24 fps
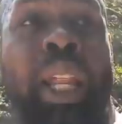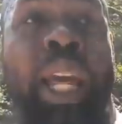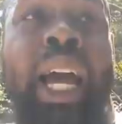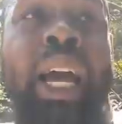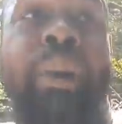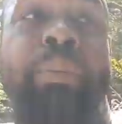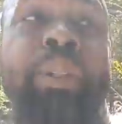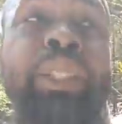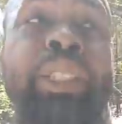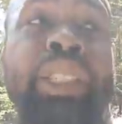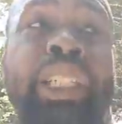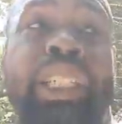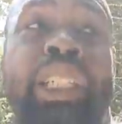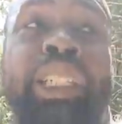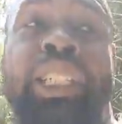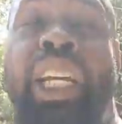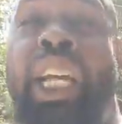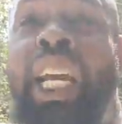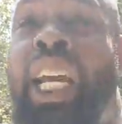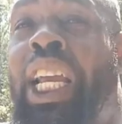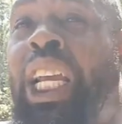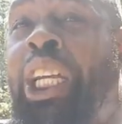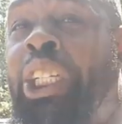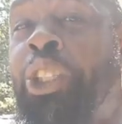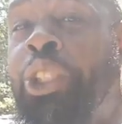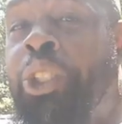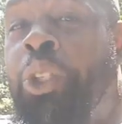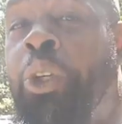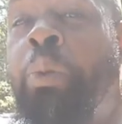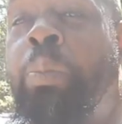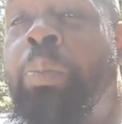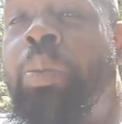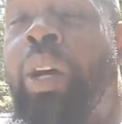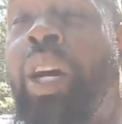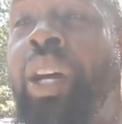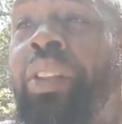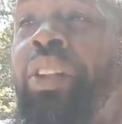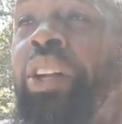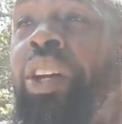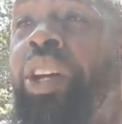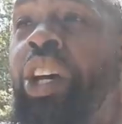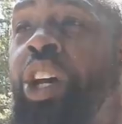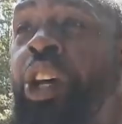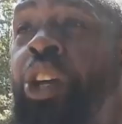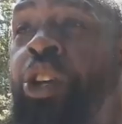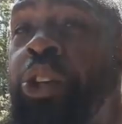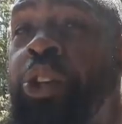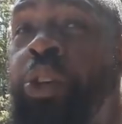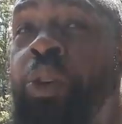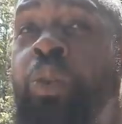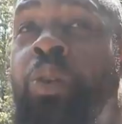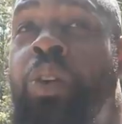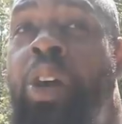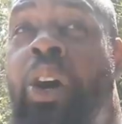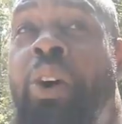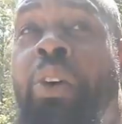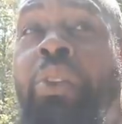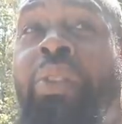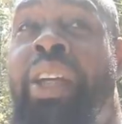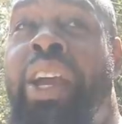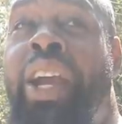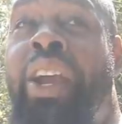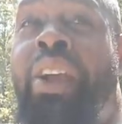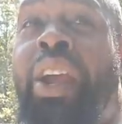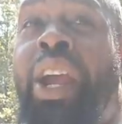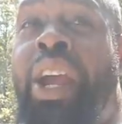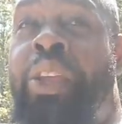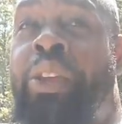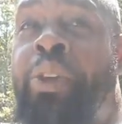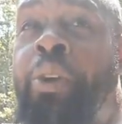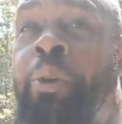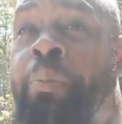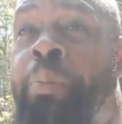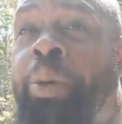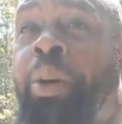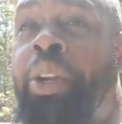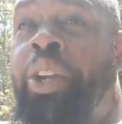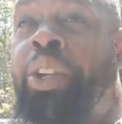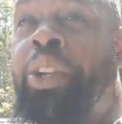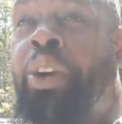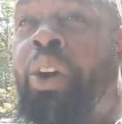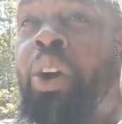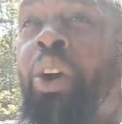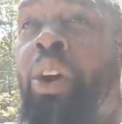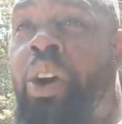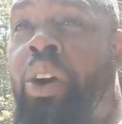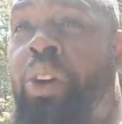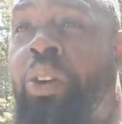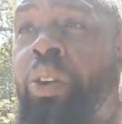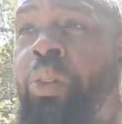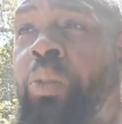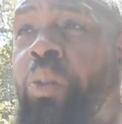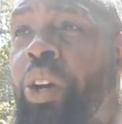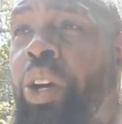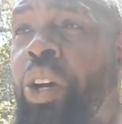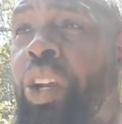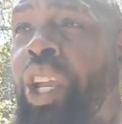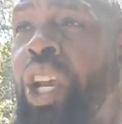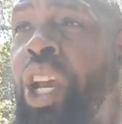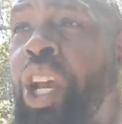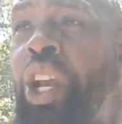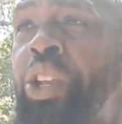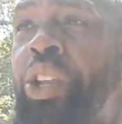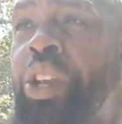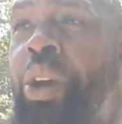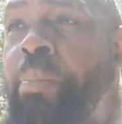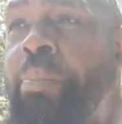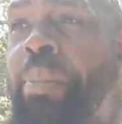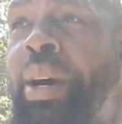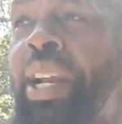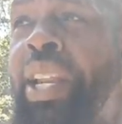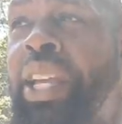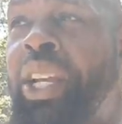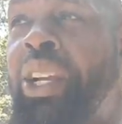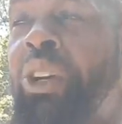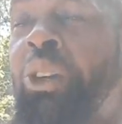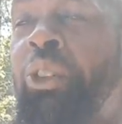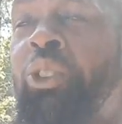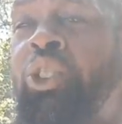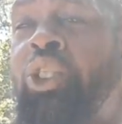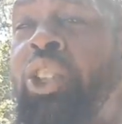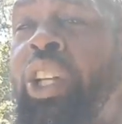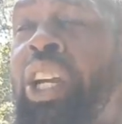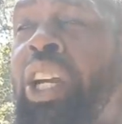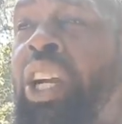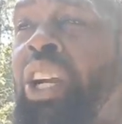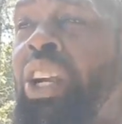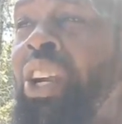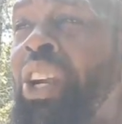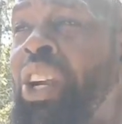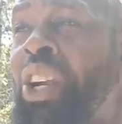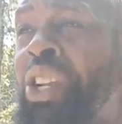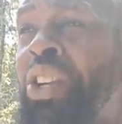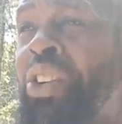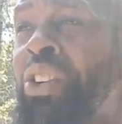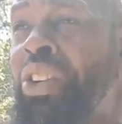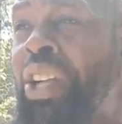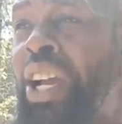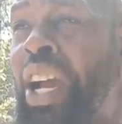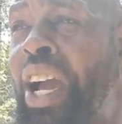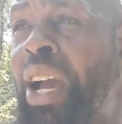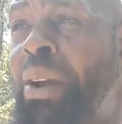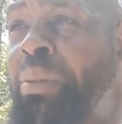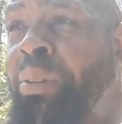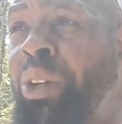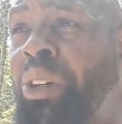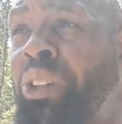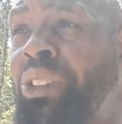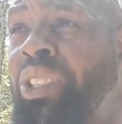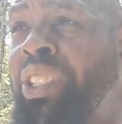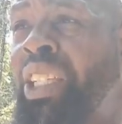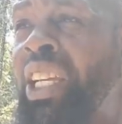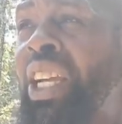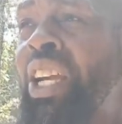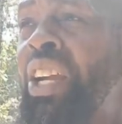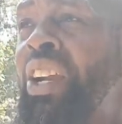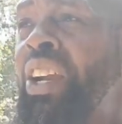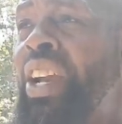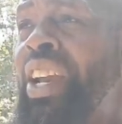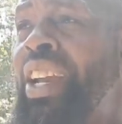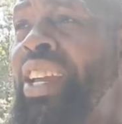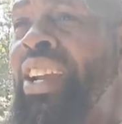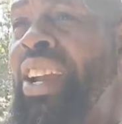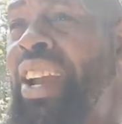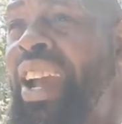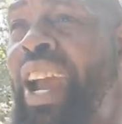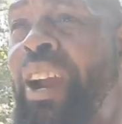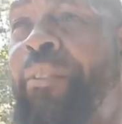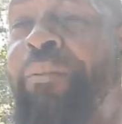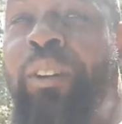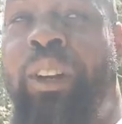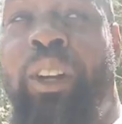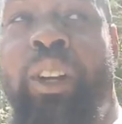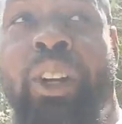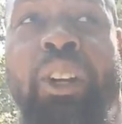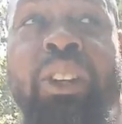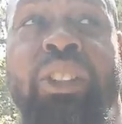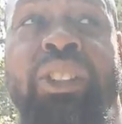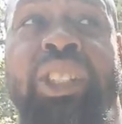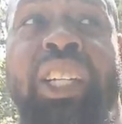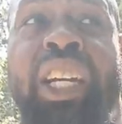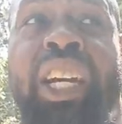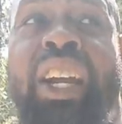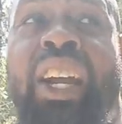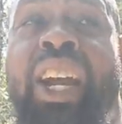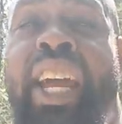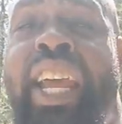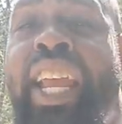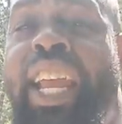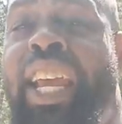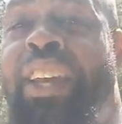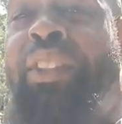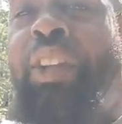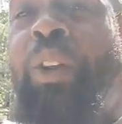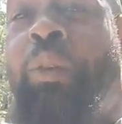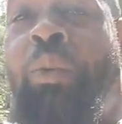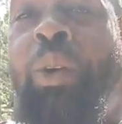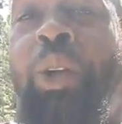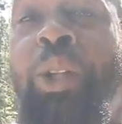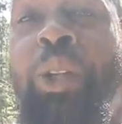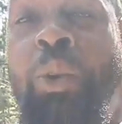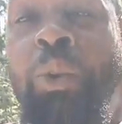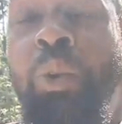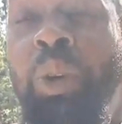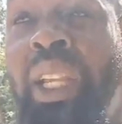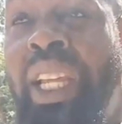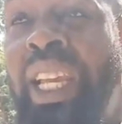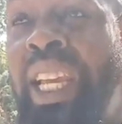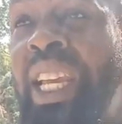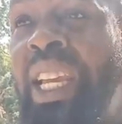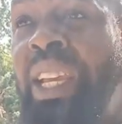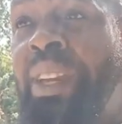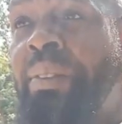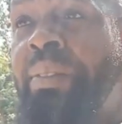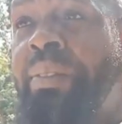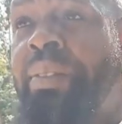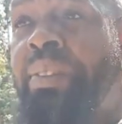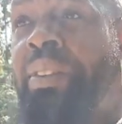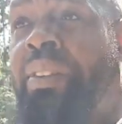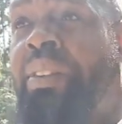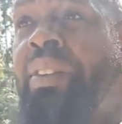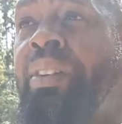happens is, is you brother, you go there and you put in your hard earned work. Your money goes there, your time goes there, your effort goes there, and then when you leave,